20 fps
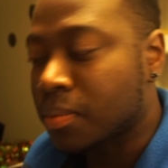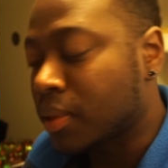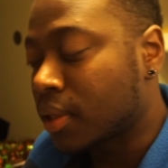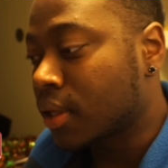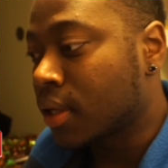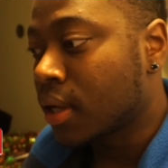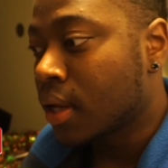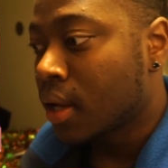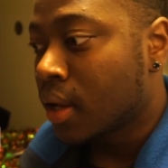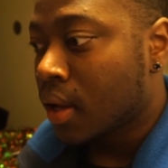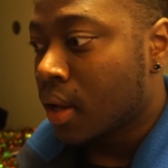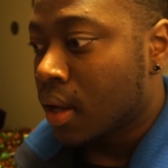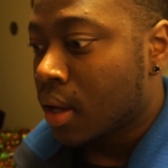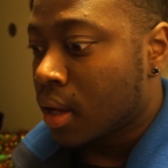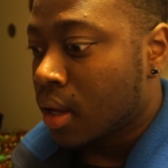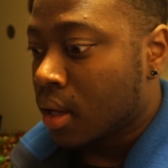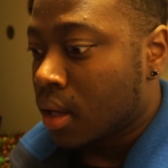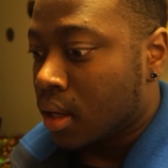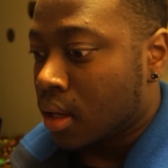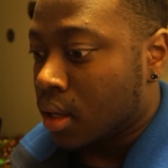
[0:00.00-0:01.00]
but,
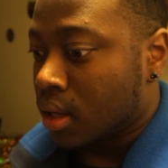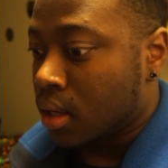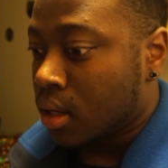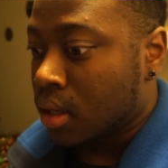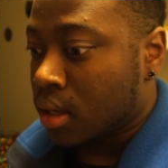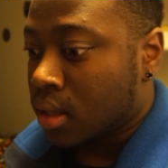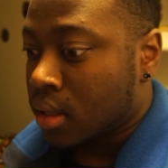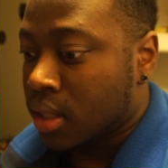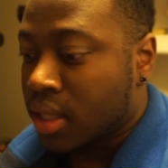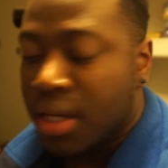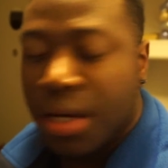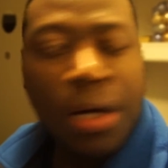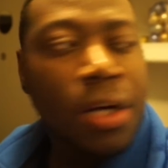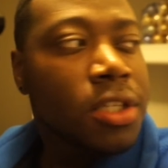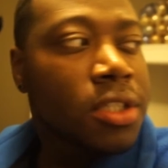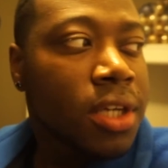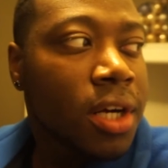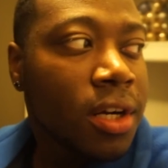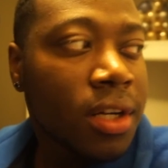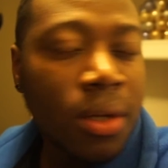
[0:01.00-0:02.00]
uh,
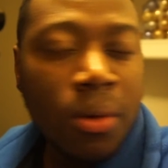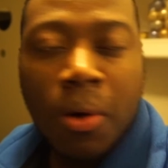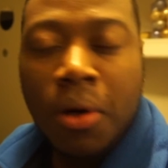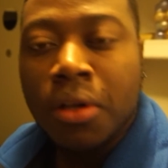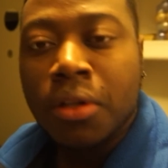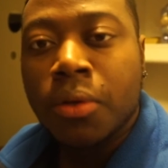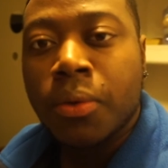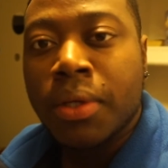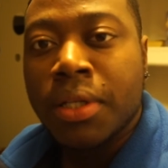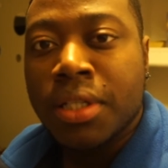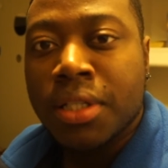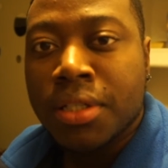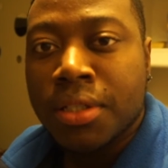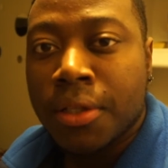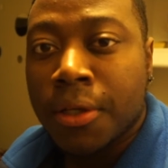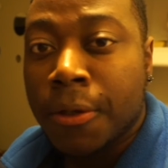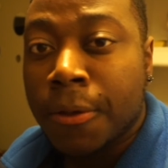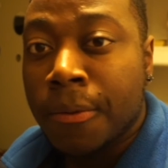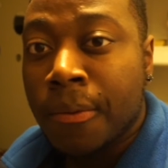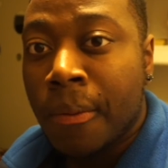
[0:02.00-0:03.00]
Kierra's currently walking Luigi,
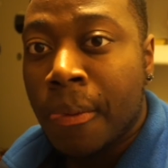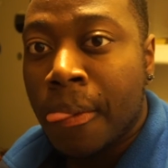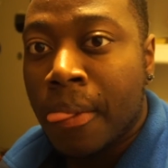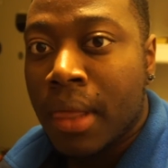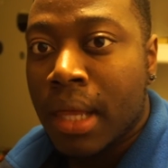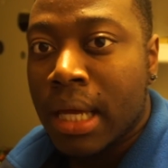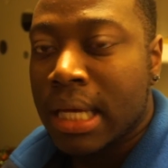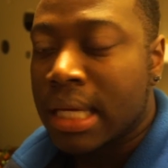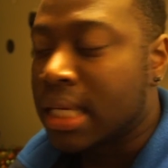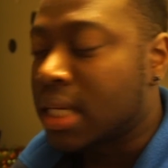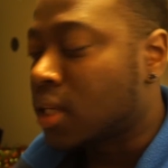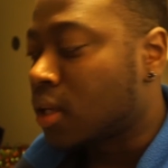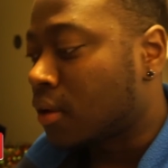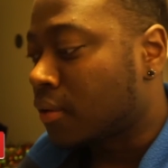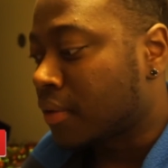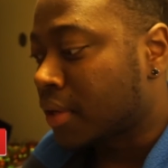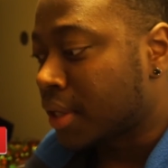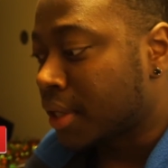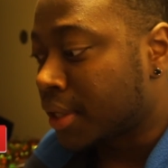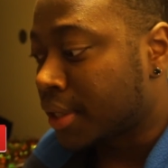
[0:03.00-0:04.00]
so end it
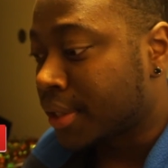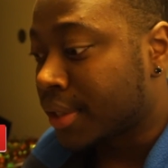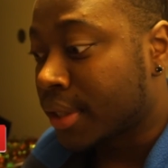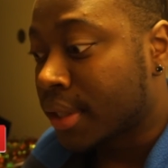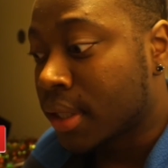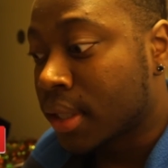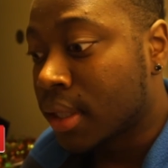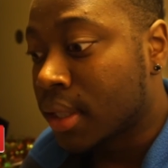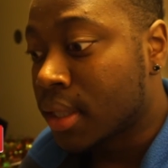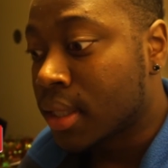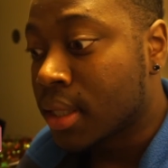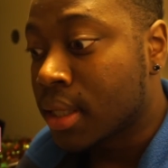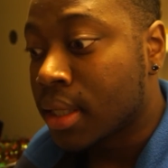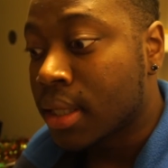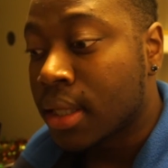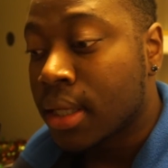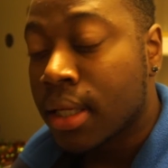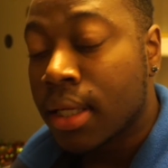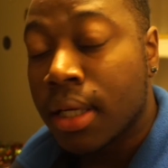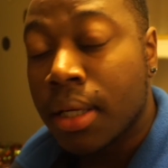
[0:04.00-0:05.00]
off here.
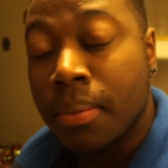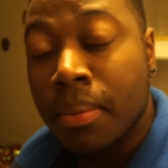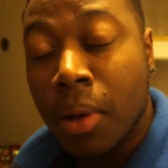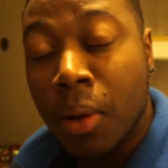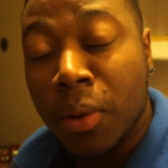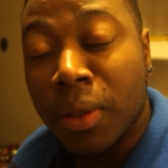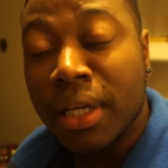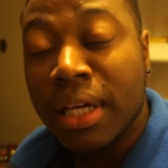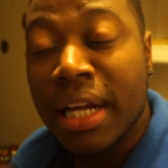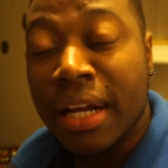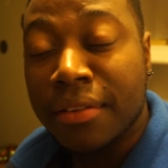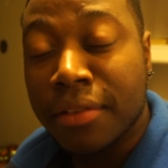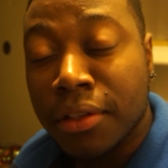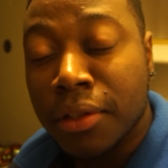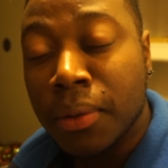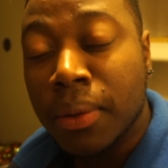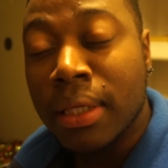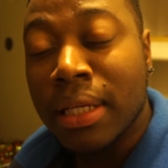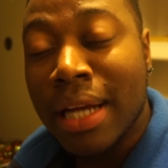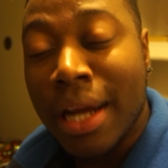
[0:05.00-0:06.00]
Good morning, good
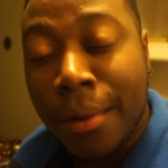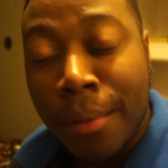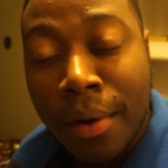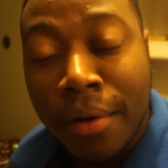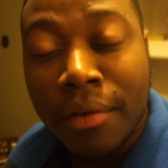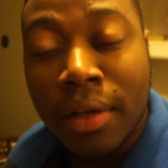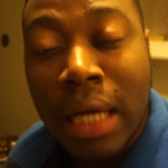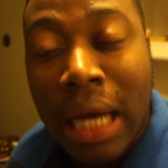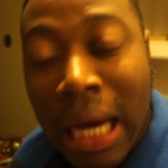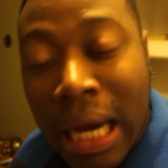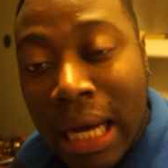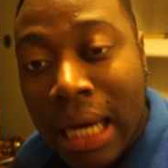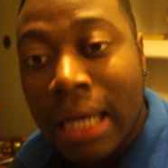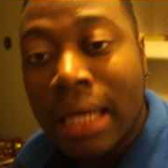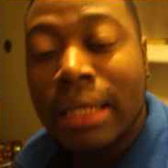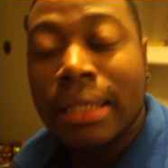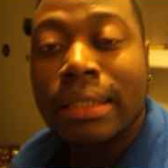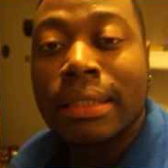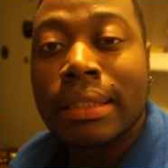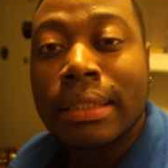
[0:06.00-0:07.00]
afternoon, good night, wherever you are.
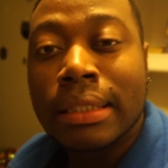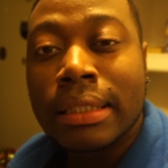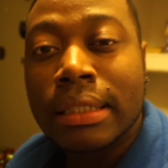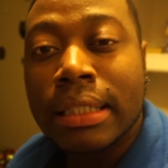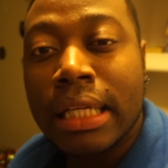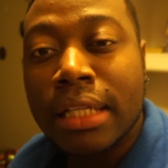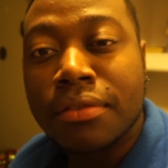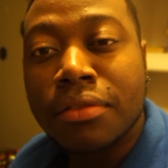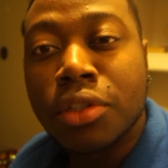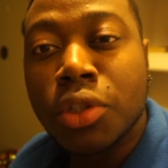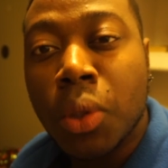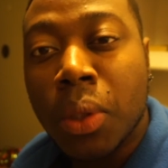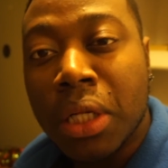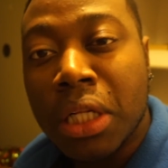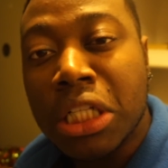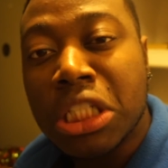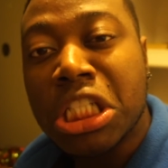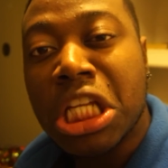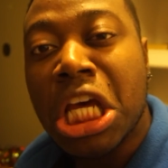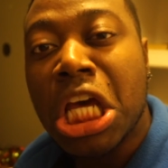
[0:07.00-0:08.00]
Thanks for
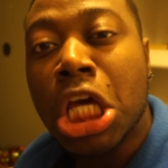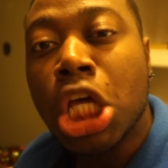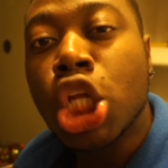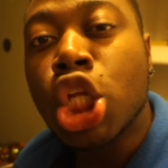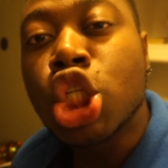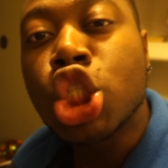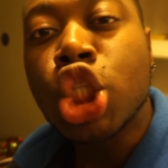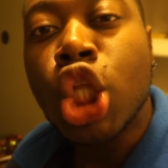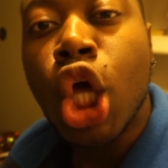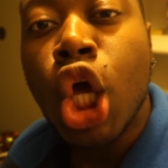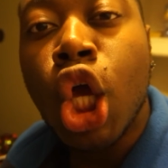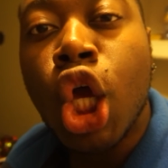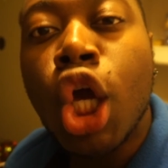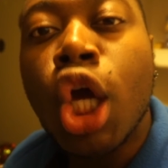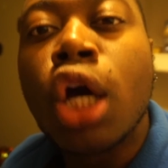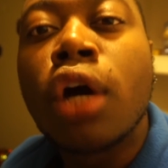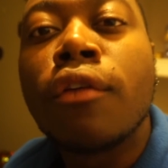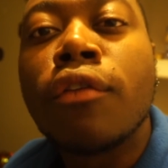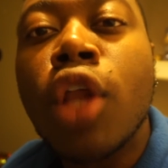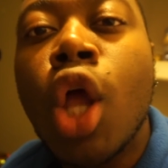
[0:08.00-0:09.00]
joining us and stay
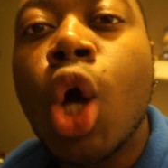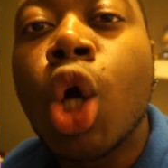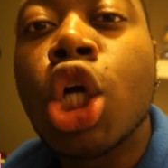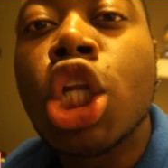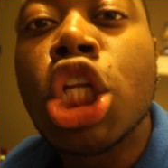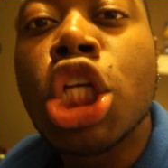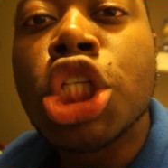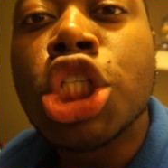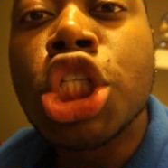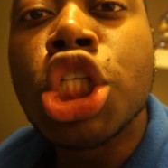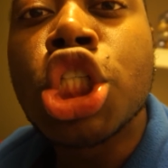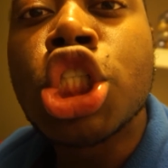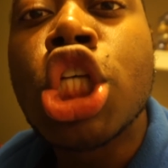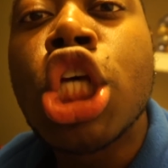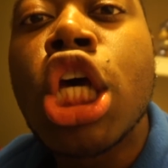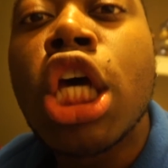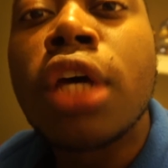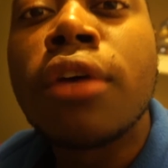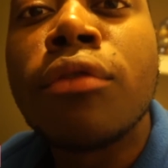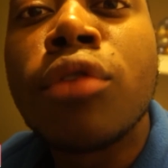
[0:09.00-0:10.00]
vlogalicious
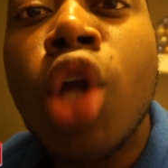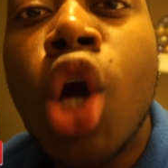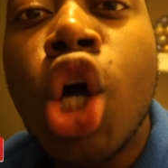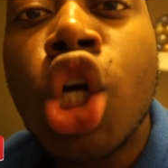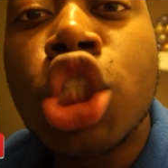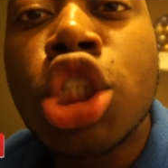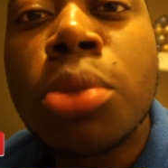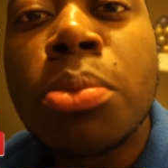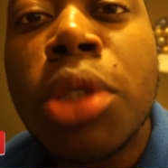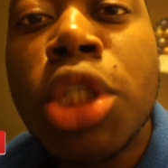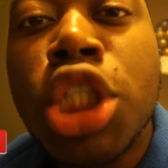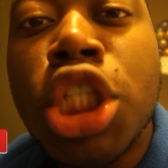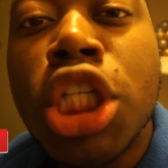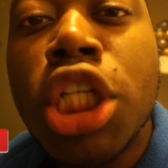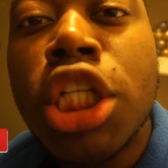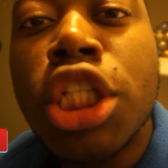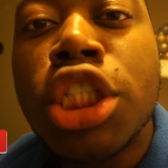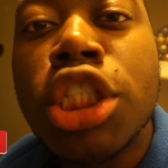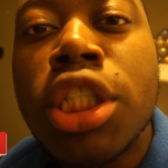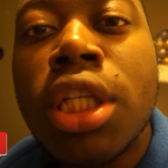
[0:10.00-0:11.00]
and vlog
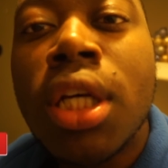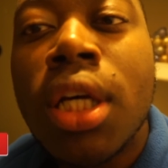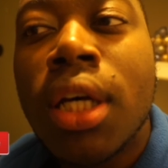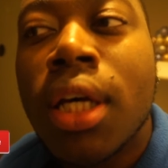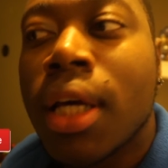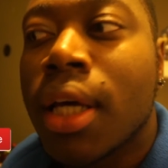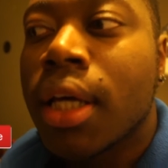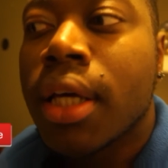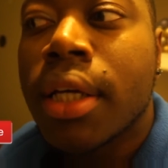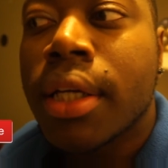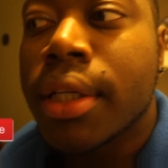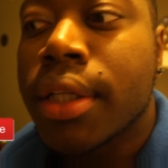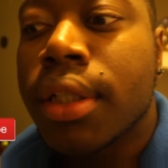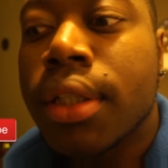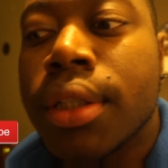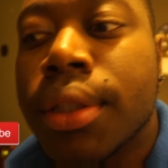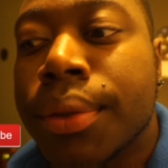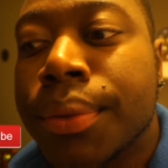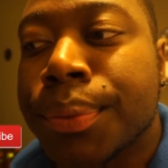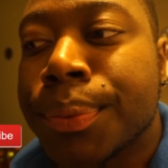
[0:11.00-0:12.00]
submissionless
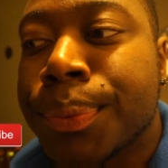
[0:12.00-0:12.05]
and